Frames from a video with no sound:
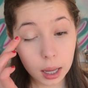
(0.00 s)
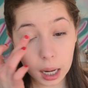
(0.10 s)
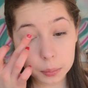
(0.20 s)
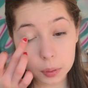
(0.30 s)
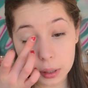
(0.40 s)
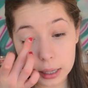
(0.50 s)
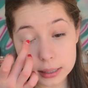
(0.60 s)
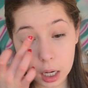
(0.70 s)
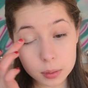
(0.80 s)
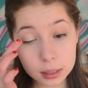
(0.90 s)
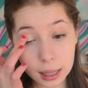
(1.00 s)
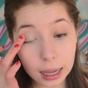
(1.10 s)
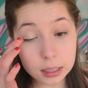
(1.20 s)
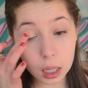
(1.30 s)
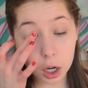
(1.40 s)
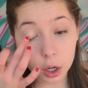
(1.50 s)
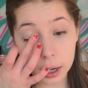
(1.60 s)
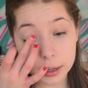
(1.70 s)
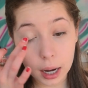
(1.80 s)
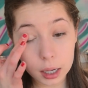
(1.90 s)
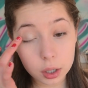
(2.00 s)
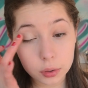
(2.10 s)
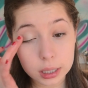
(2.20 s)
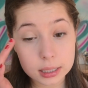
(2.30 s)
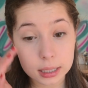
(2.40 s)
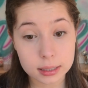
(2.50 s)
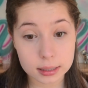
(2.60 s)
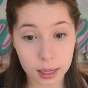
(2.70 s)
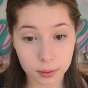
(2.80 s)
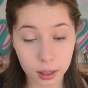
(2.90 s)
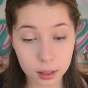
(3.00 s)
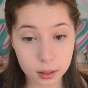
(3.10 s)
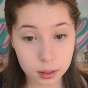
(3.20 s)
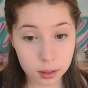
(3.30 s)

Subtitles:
And plus it helps it last longer and not crease, etc.